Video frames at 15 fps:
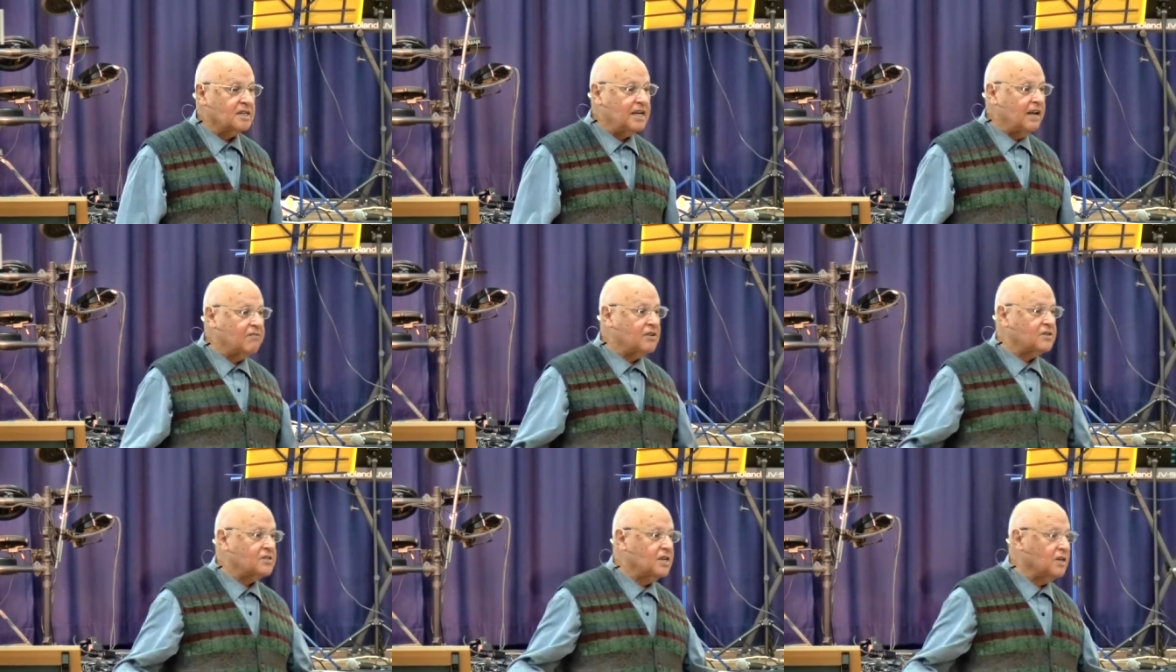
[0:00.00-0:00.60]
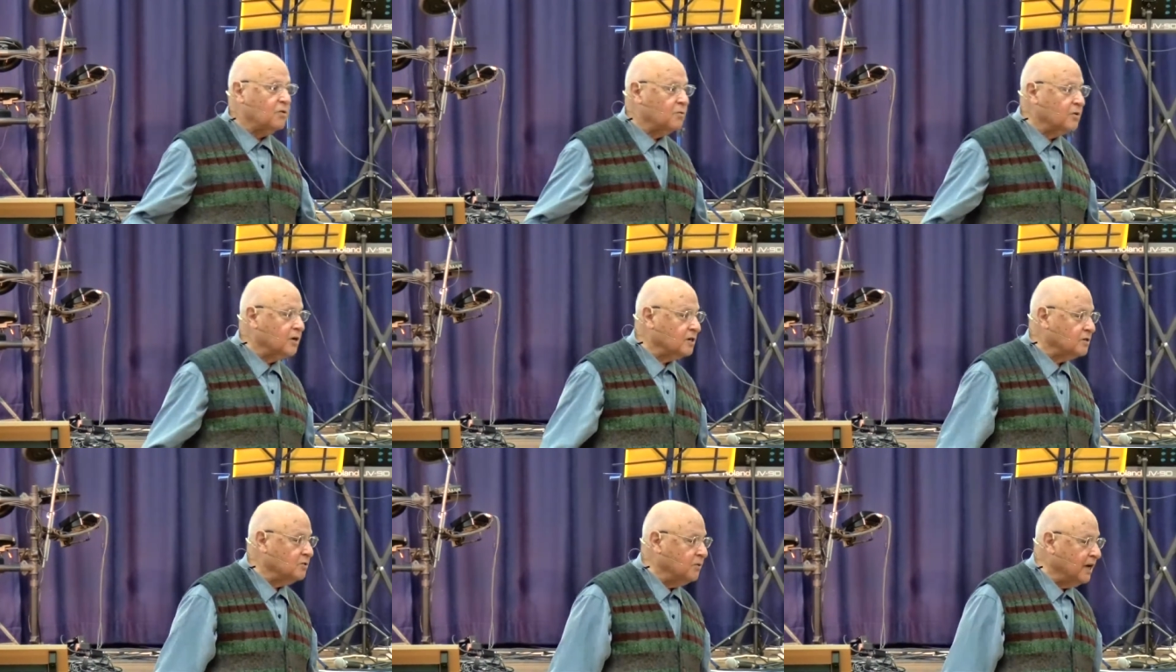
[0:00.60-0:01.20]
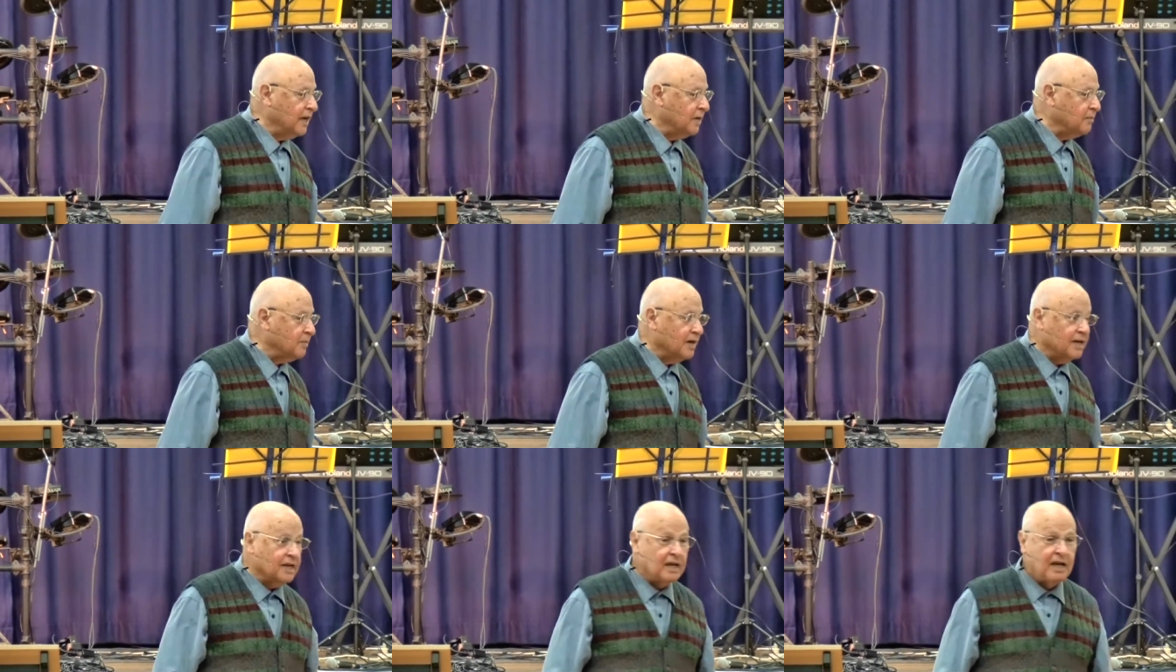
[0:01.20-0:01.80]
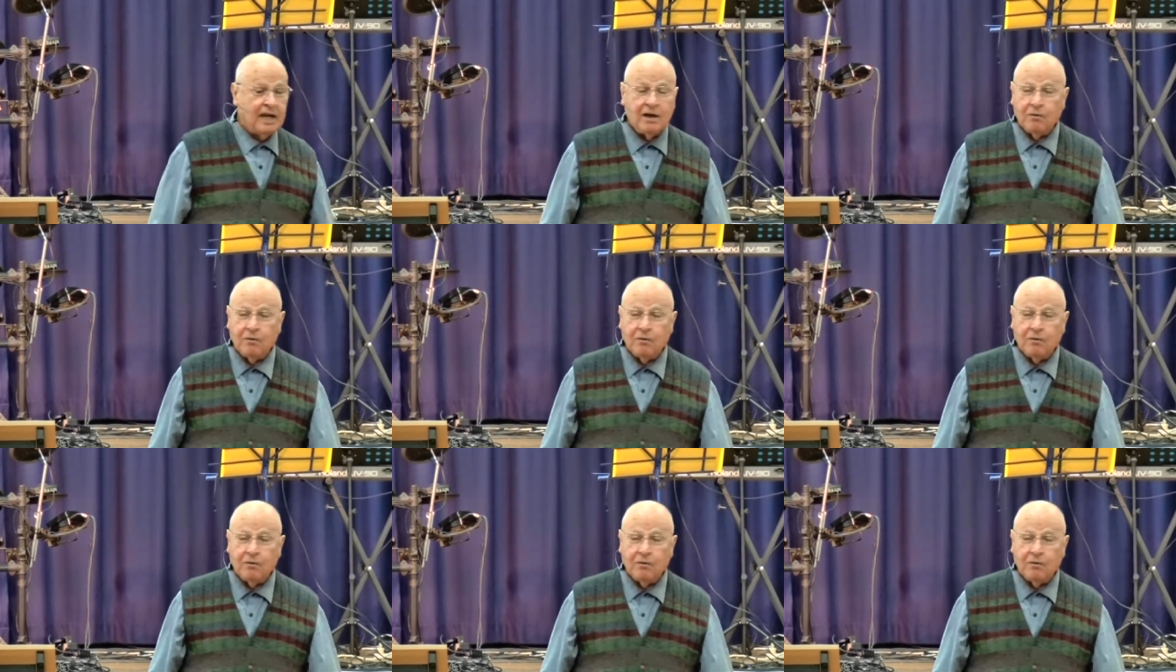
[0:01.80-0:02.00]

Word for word: He never said a word to anybody.